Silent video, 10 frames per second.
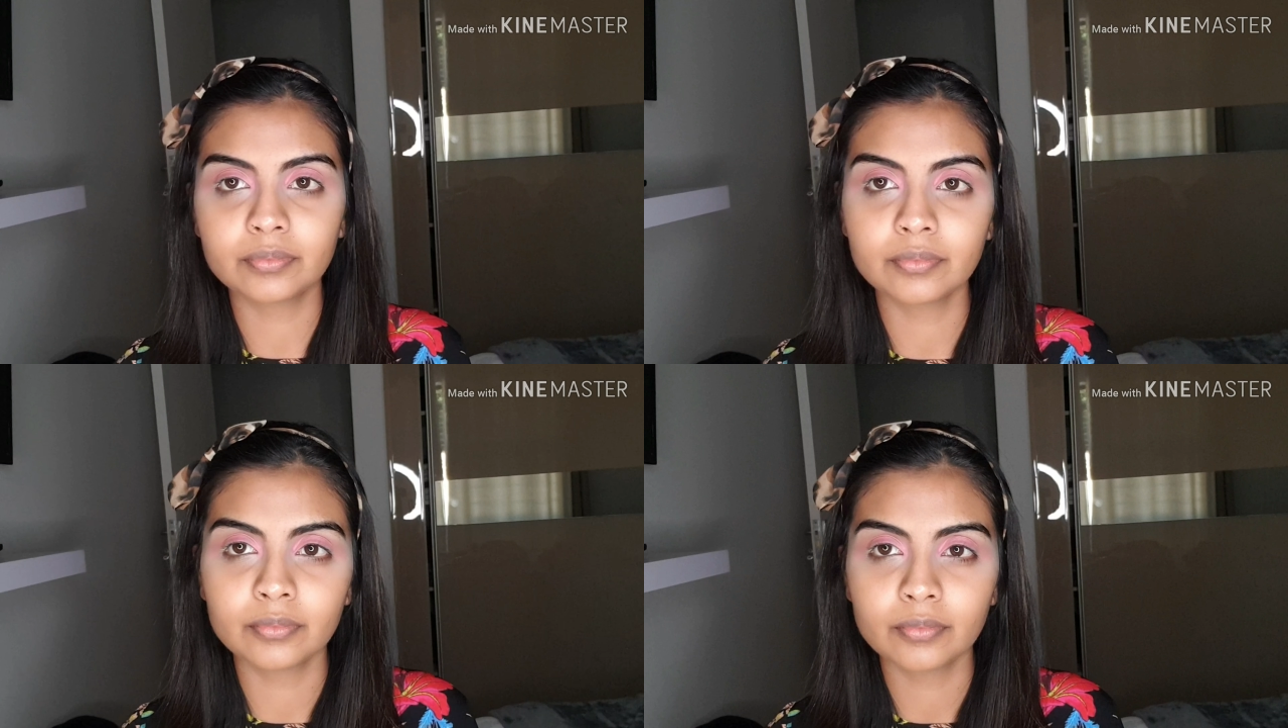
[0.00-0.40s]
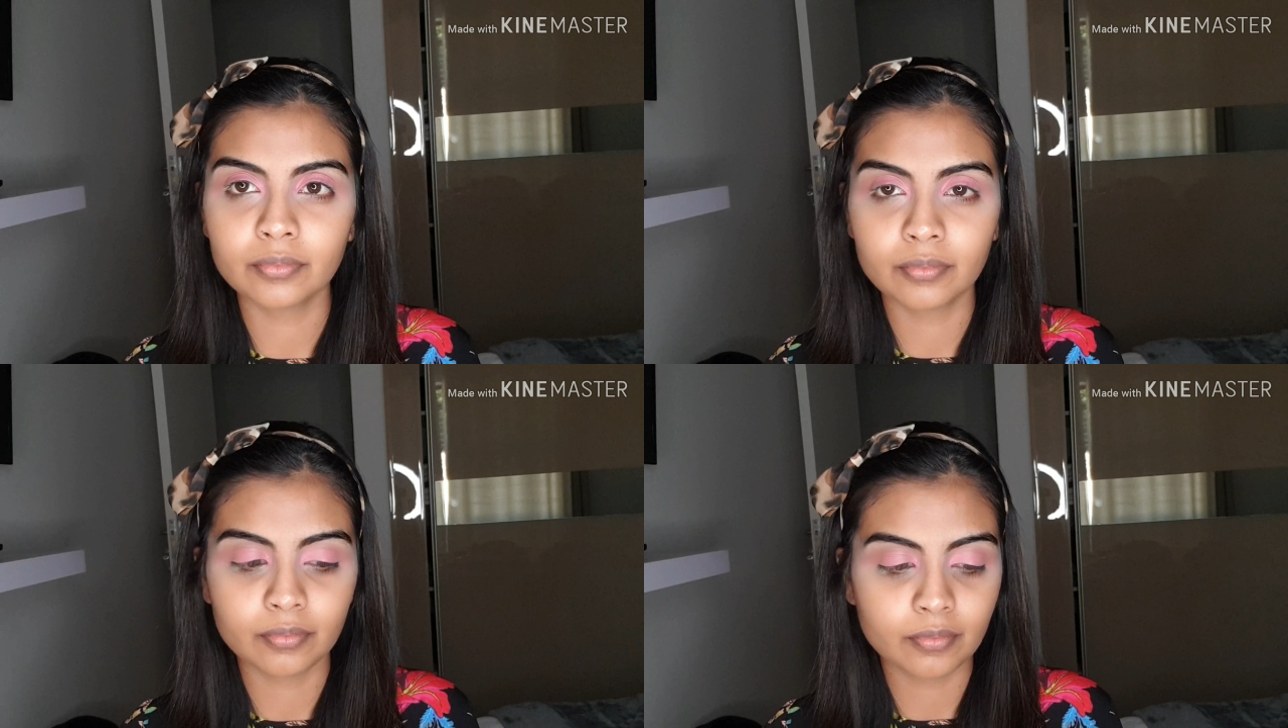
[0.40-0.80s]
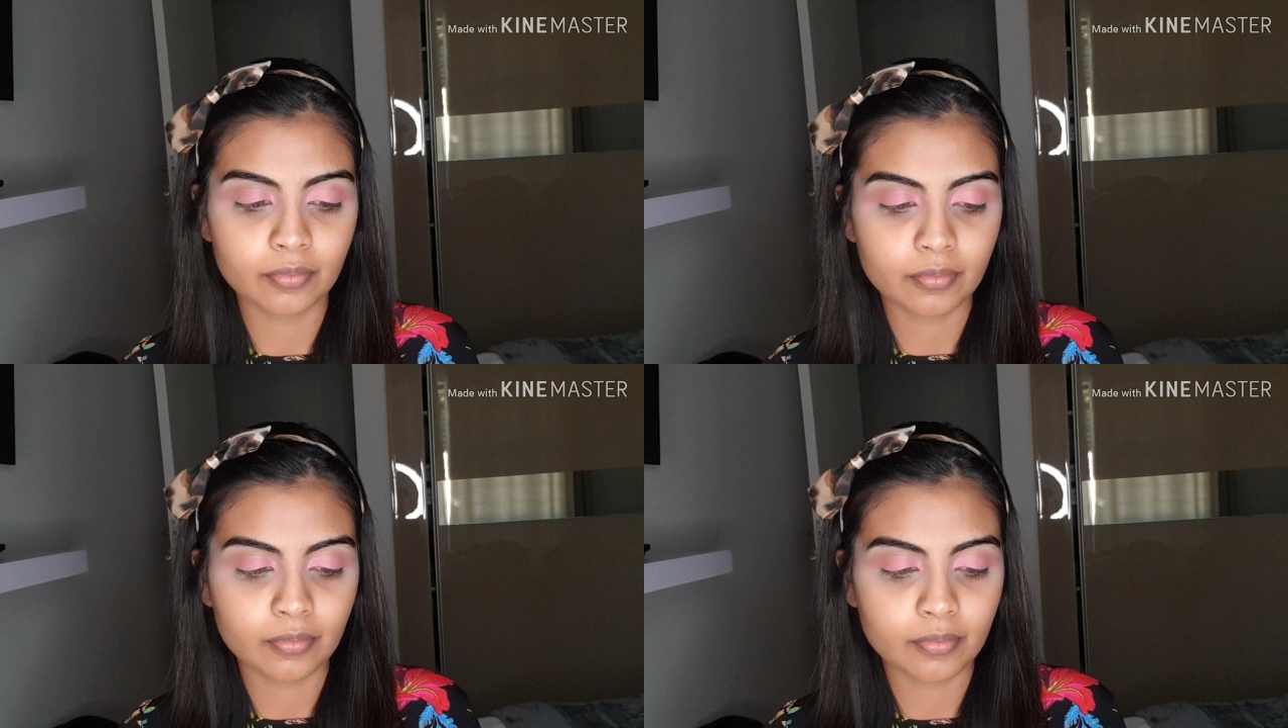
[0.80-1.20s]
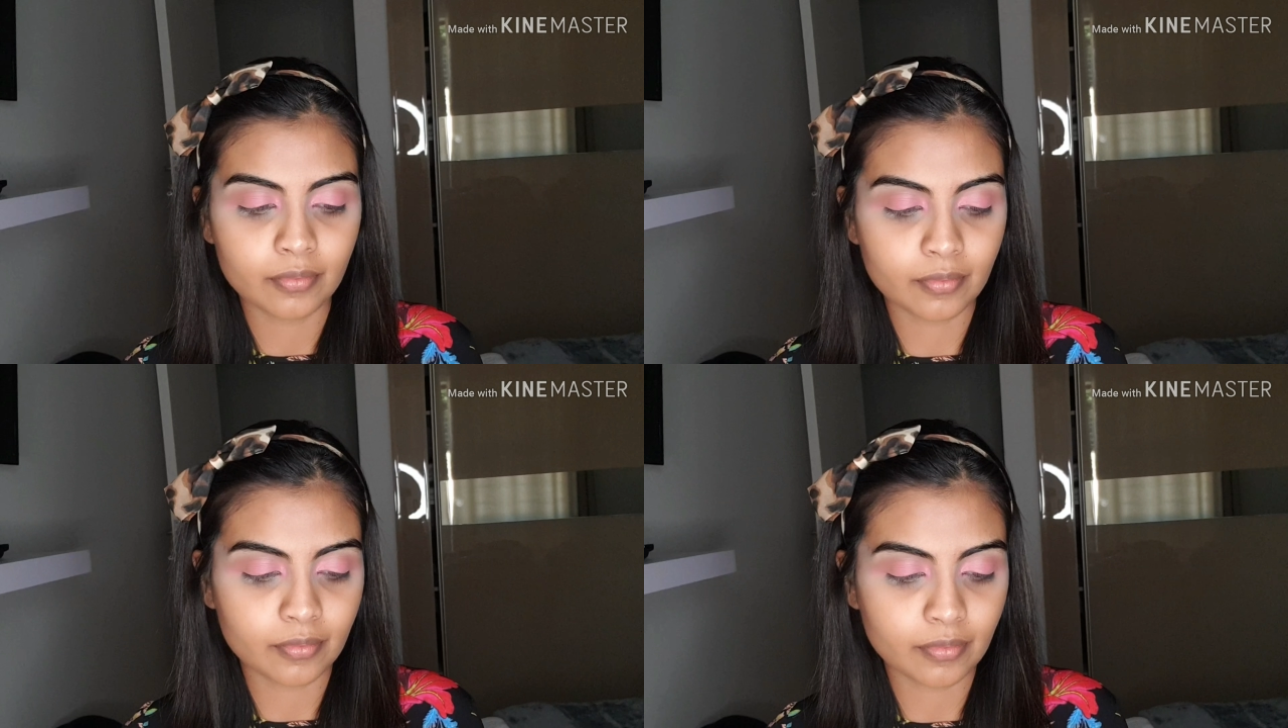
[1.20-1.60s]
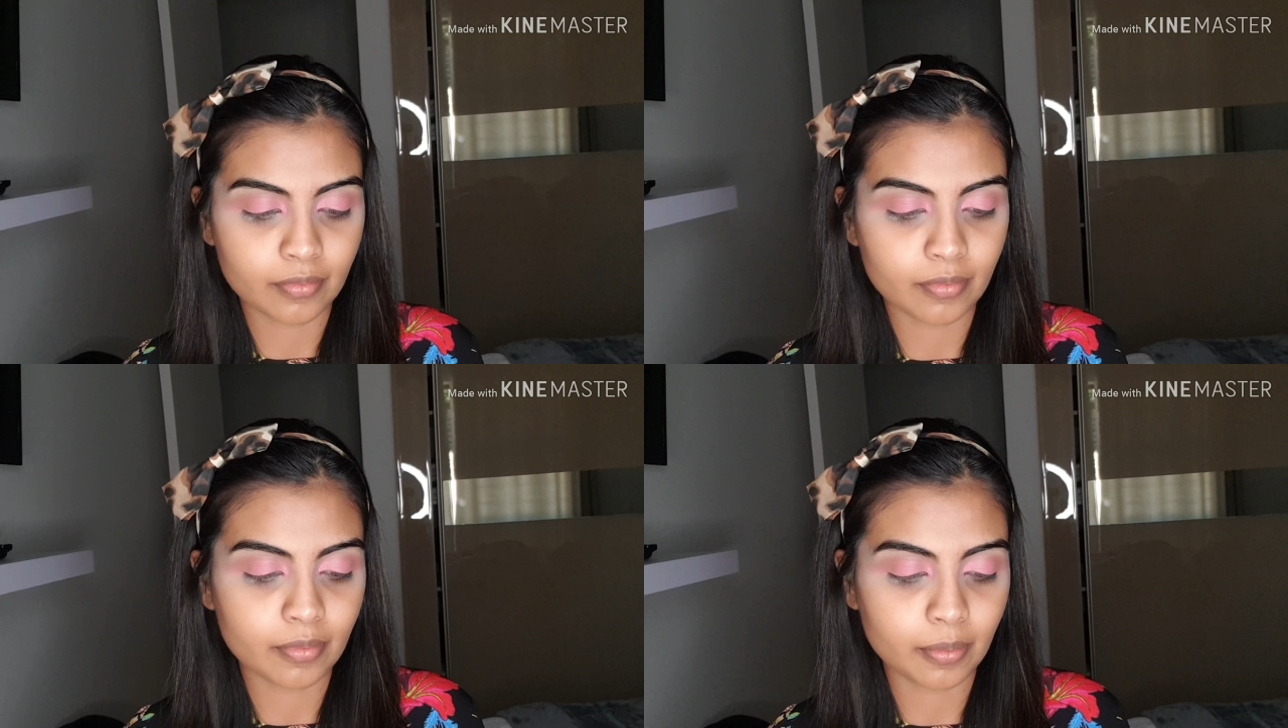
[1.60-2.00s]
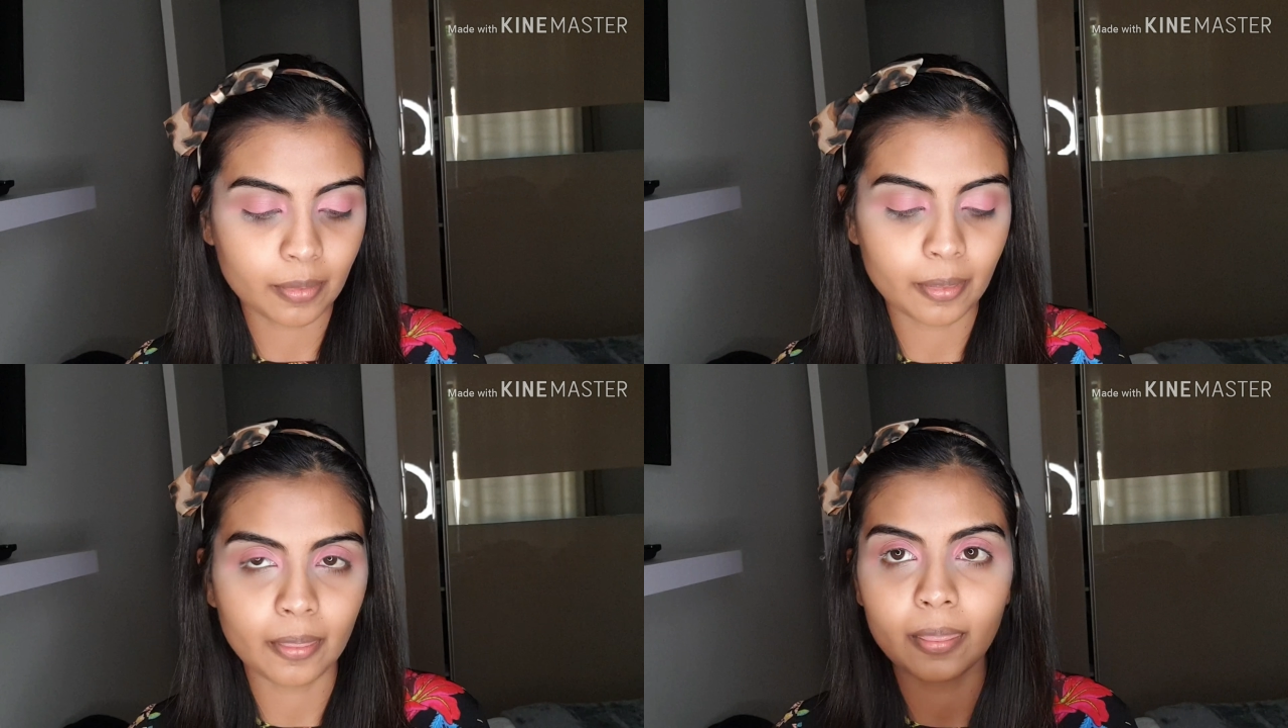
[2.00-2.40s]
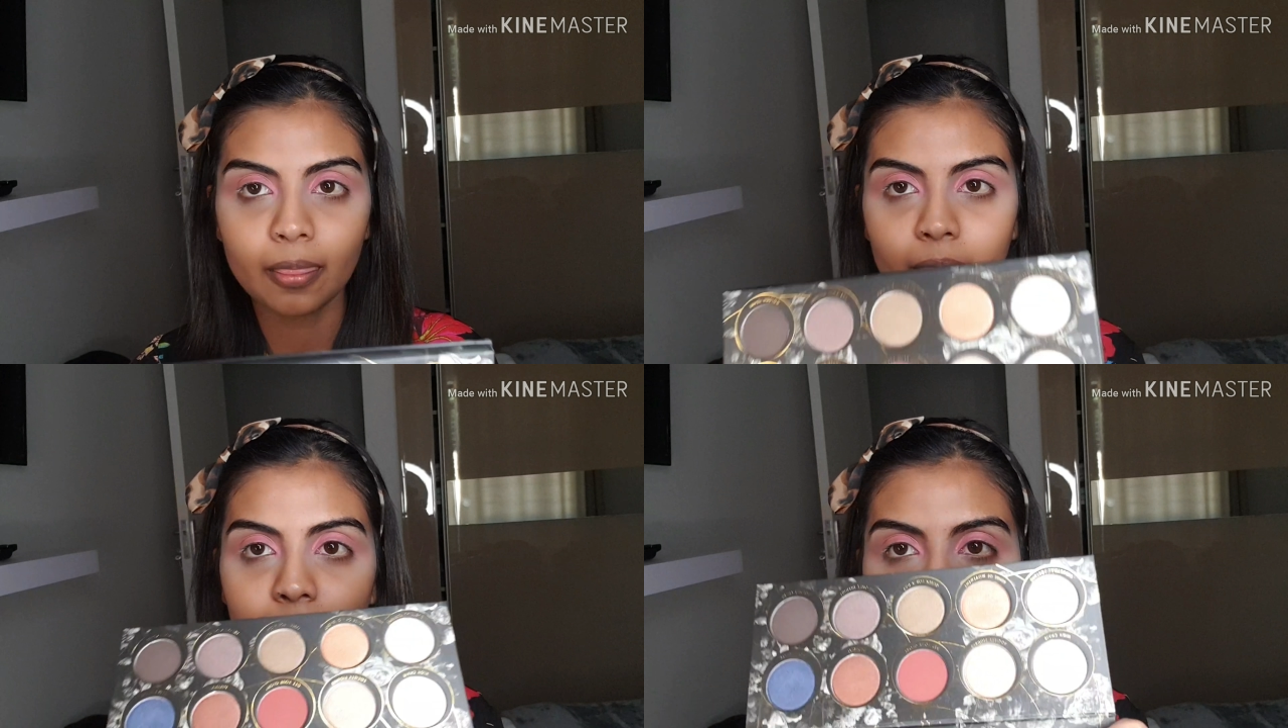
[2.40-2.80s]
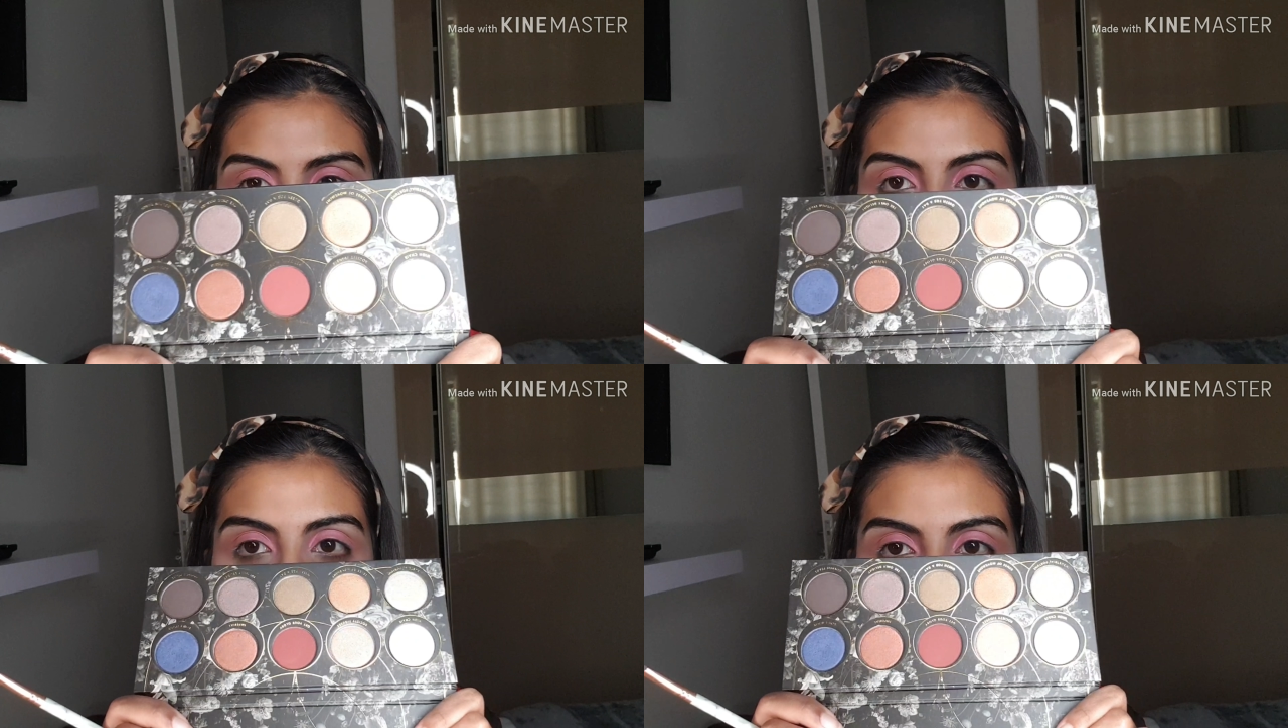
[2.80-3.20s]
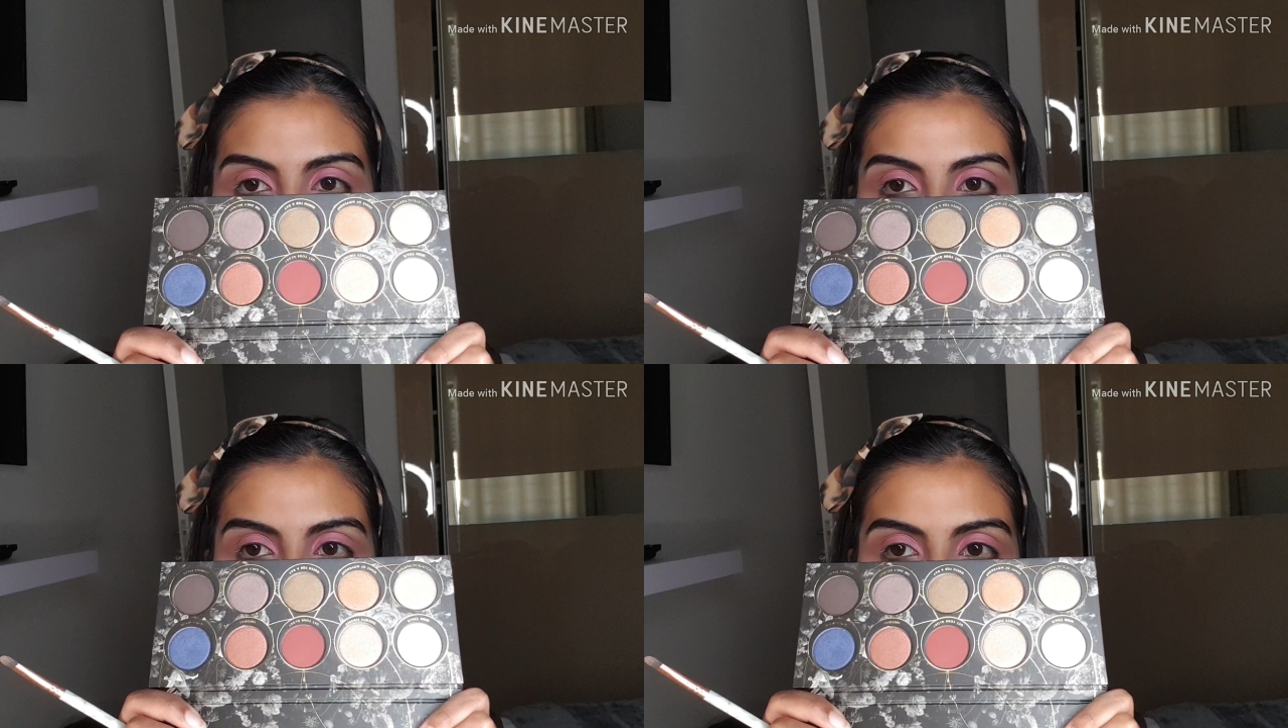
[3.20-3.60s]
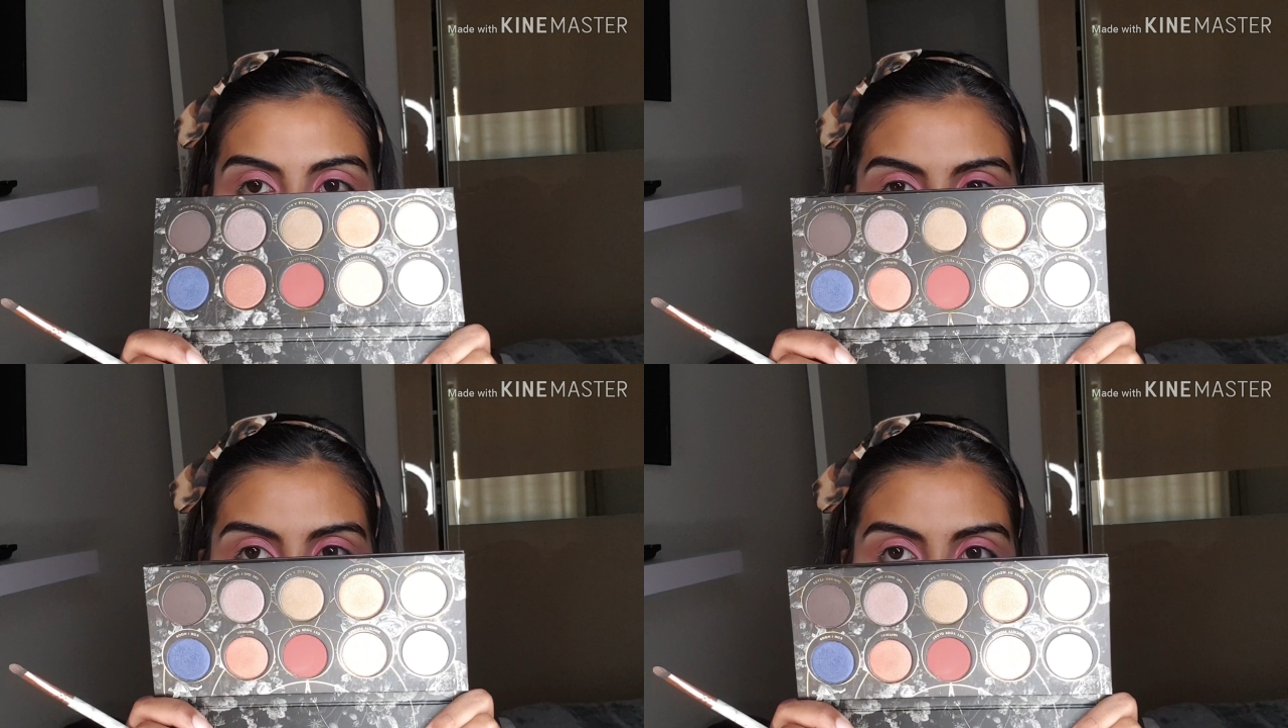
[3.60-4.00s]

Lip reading: the pigment in and toning it down a little bit.